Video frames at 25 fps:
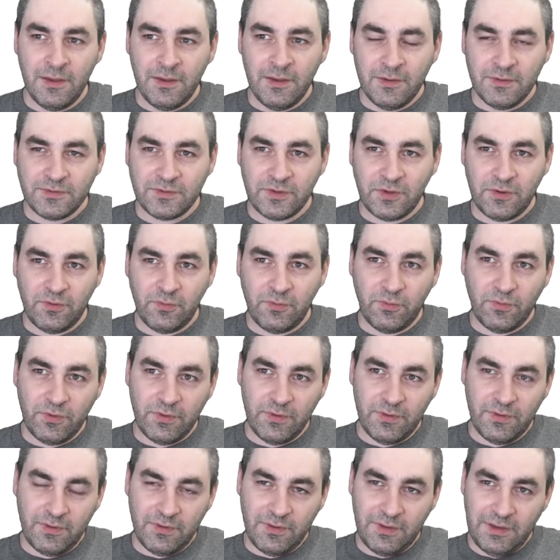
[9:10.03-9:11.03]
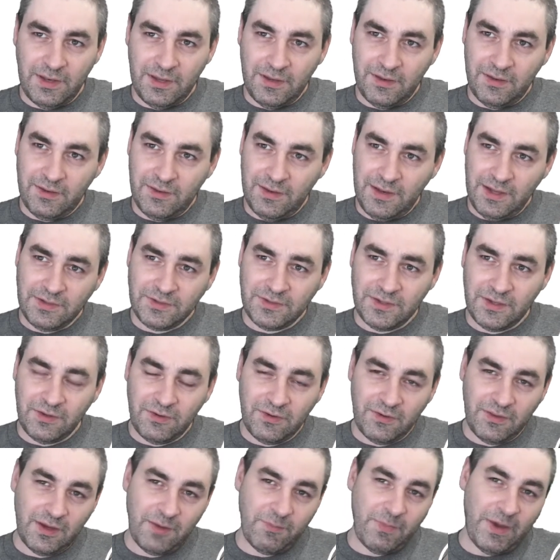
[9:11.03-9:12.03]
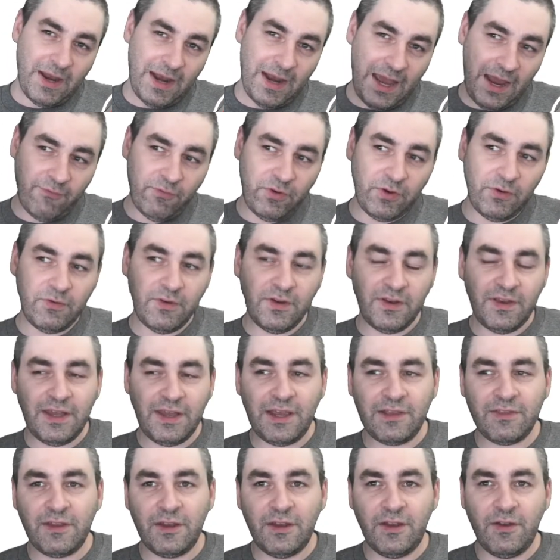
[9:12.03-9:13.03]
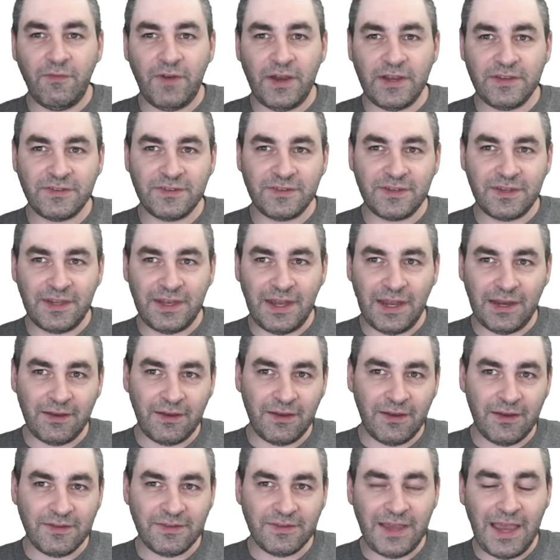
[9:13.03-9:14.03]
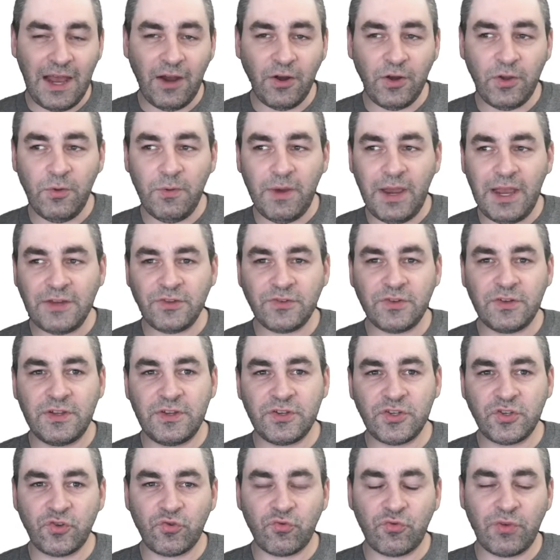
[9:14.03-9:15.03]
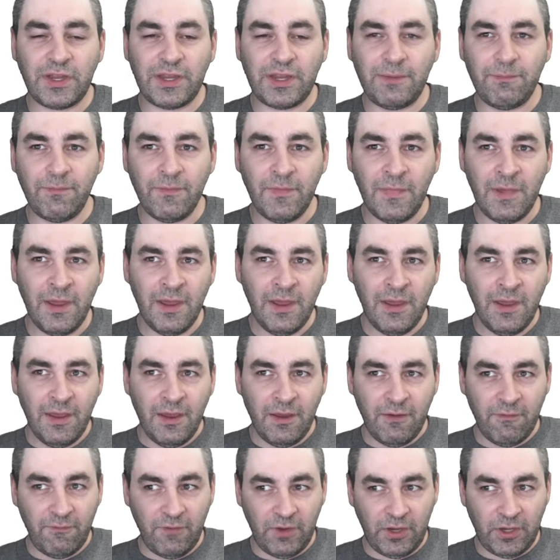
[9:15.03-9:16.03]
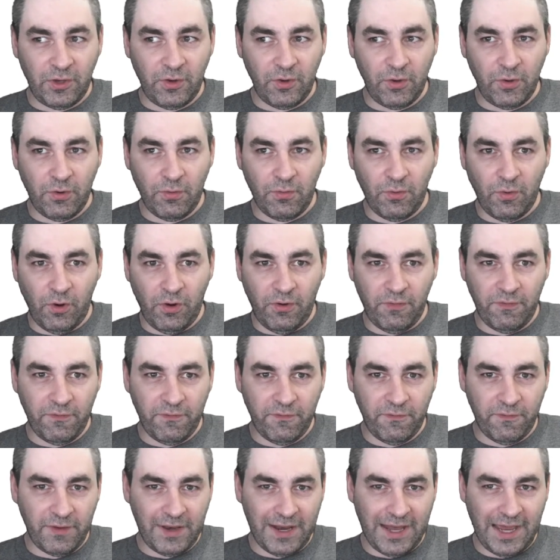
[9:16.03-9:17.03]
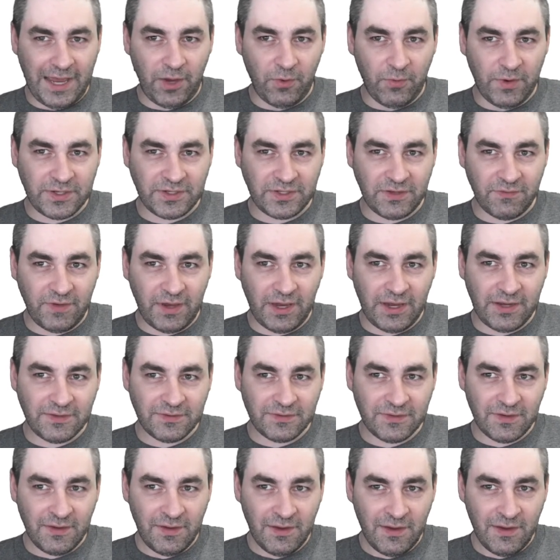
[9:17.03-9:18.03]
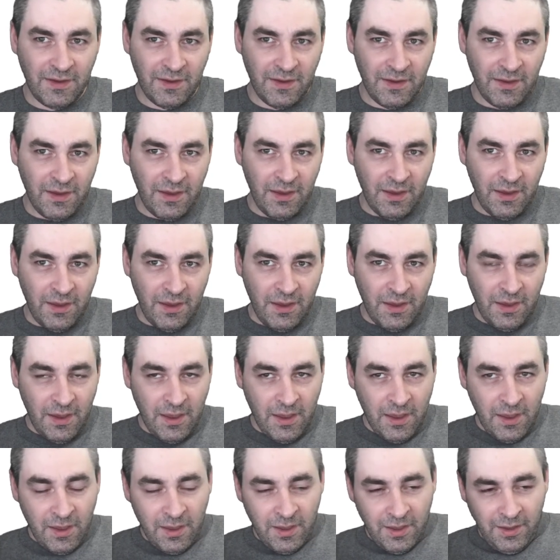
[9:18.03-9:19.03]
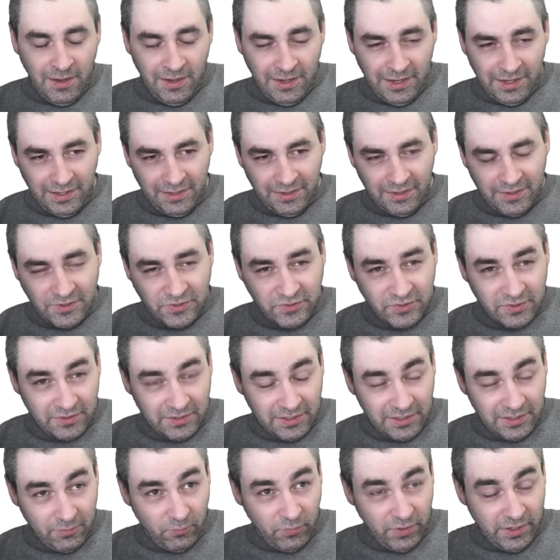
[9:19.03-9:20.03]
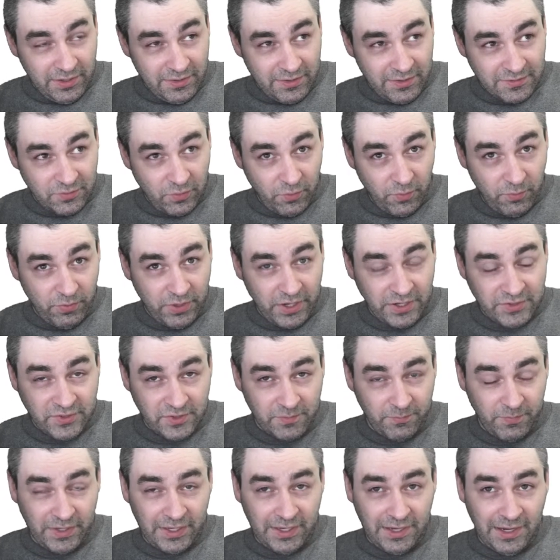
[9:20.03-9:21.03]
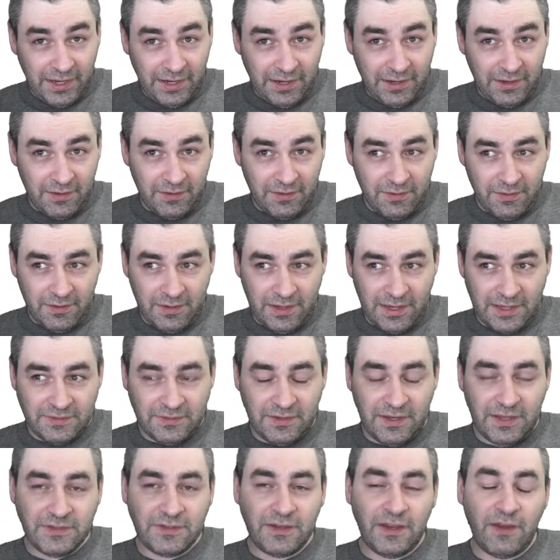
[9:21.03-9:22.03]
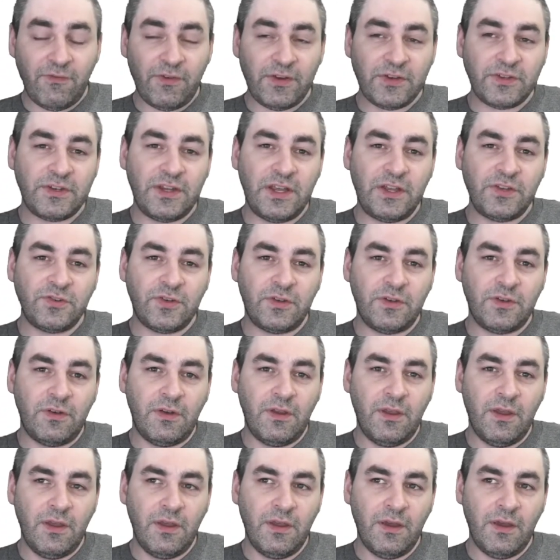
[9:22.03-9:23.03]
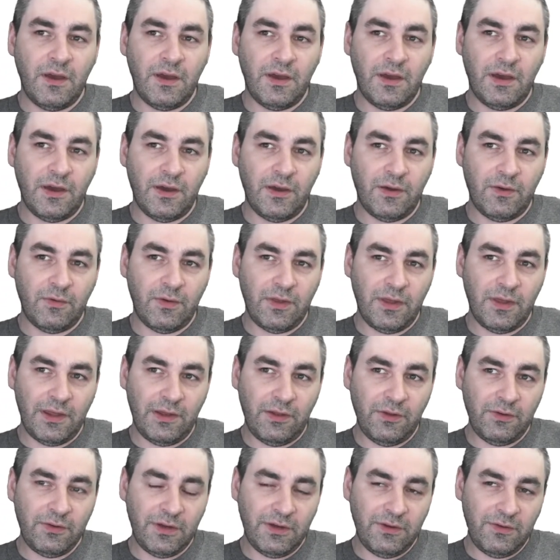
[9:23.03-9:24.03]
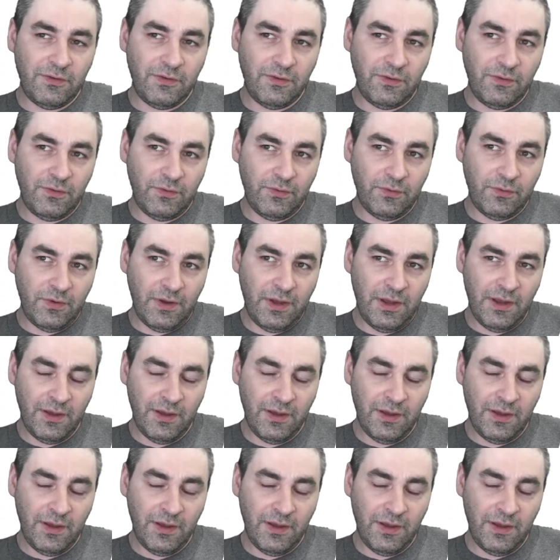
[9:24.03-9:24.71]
So the next thing you can think about after you detect the device is connected is how do you actually stream video off of an iOS device? And initially, when this whole project began as an SDF extension, I looked into,